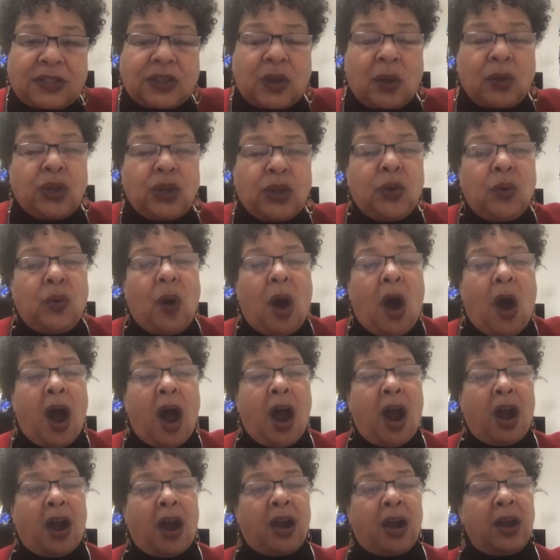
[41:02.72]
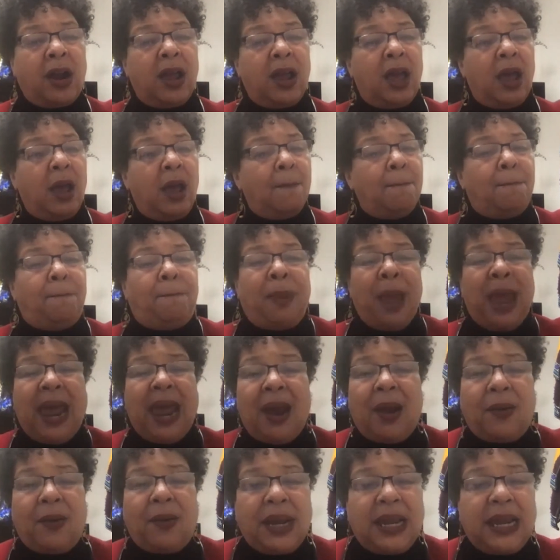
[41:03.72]
So you are
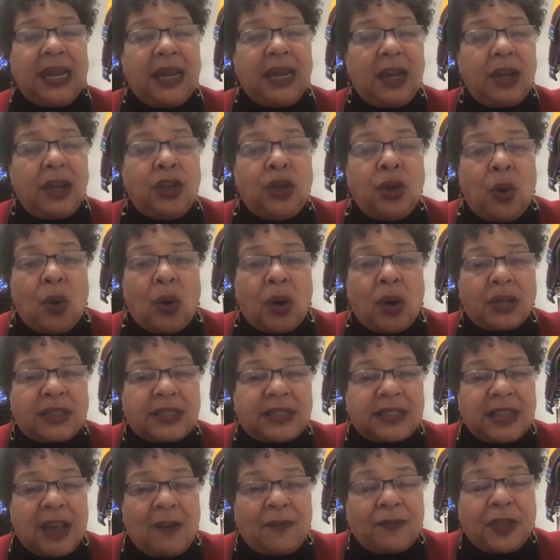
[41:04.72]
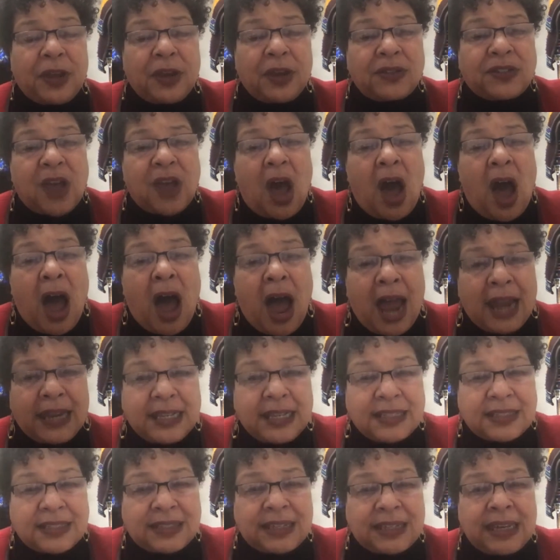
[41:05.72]
bearing yourself. There's
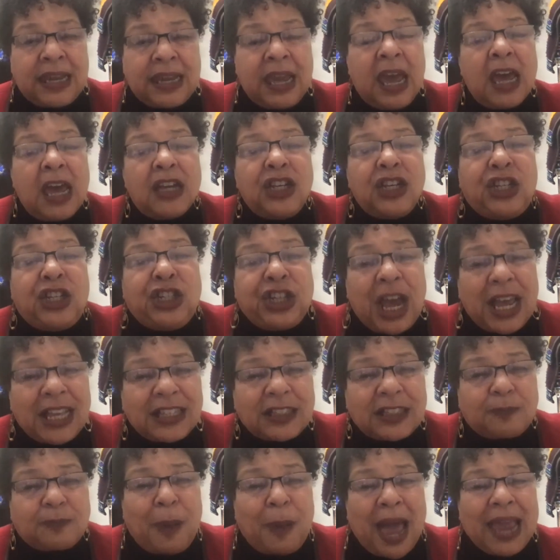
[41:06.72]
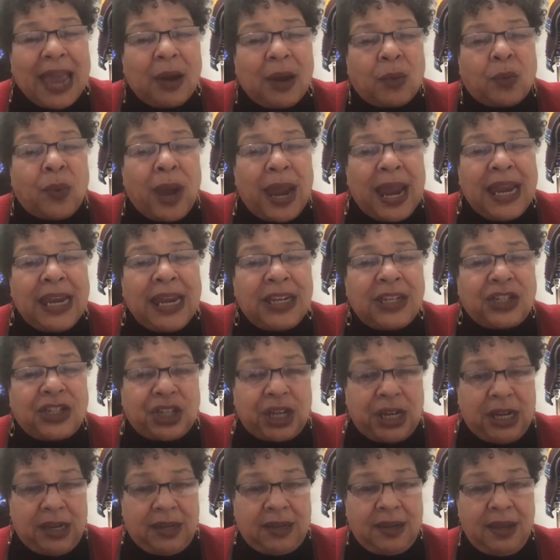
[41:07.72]
honesty just by
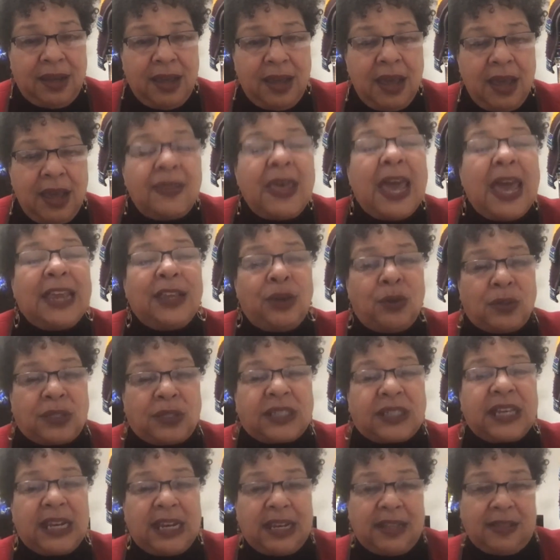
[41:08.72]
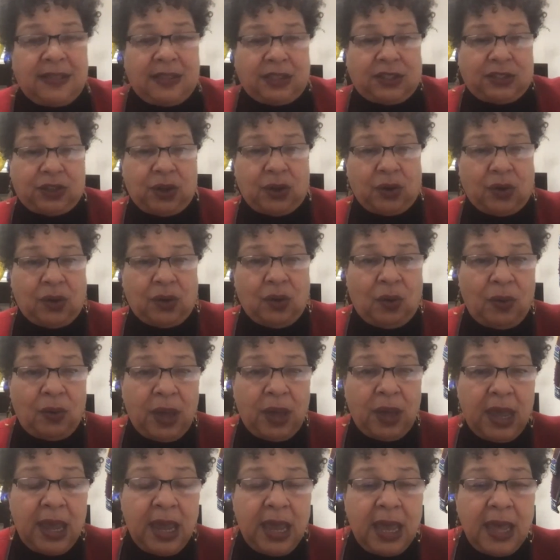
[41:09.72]
arranging that you sit in the circle.
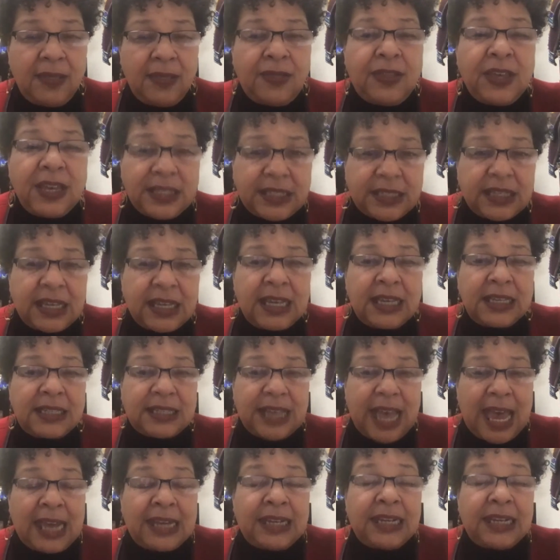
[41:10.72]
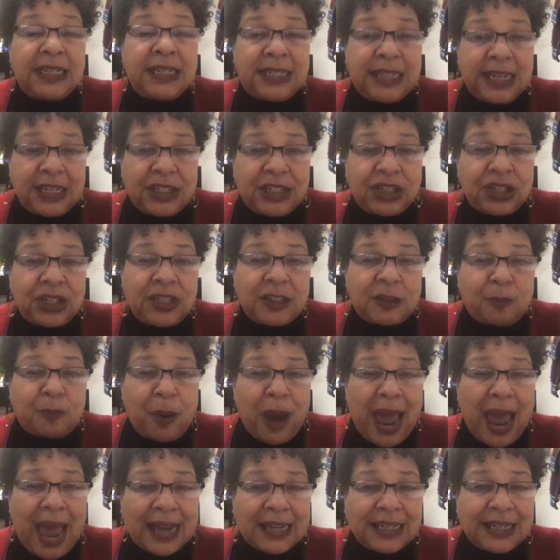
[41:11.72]
This is an Indigenous
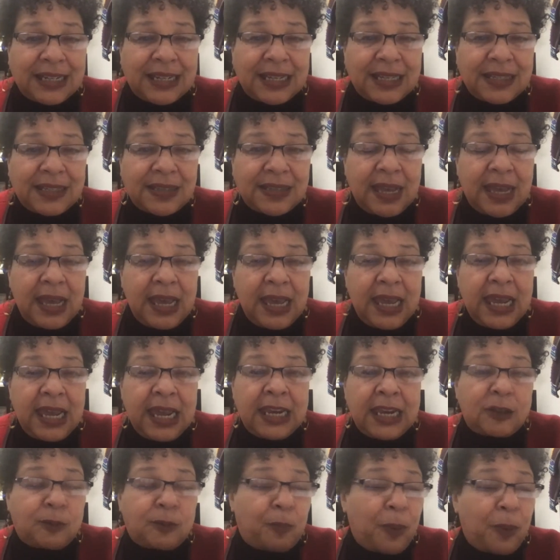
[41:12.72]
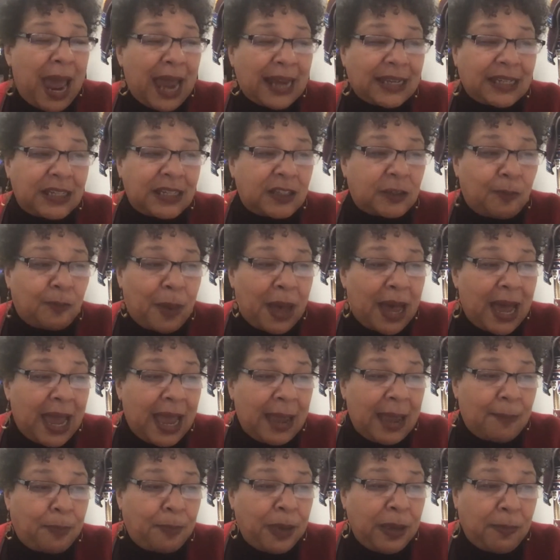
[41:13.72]
practice. It is practiced
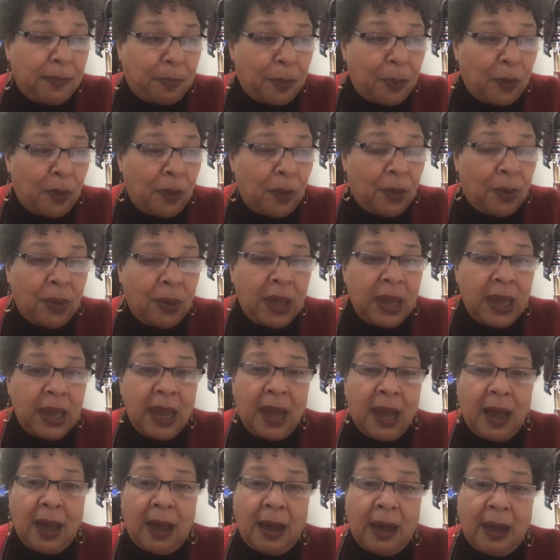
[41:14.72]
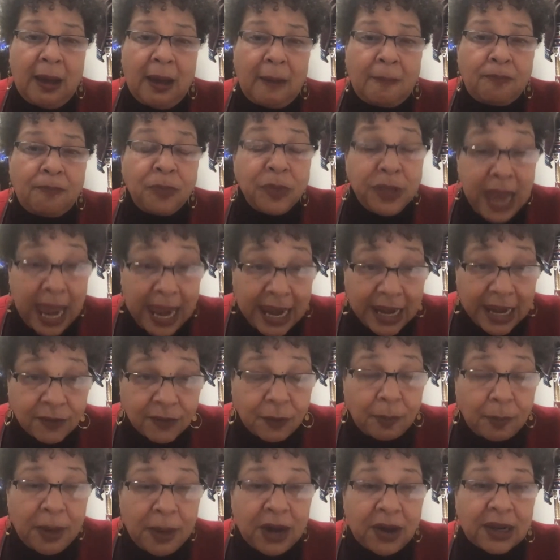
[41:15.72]
by people, Native
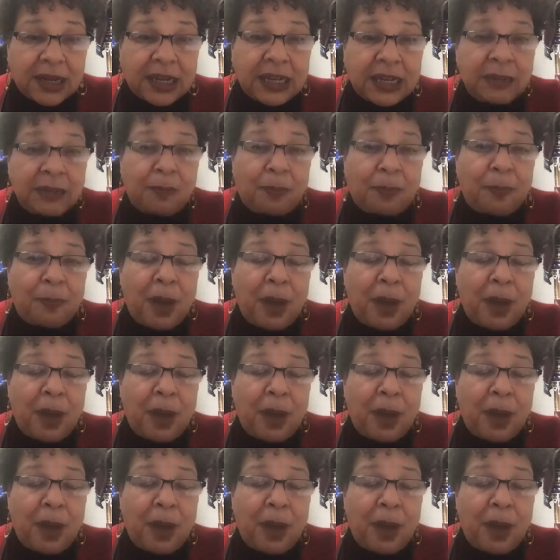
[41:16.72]
American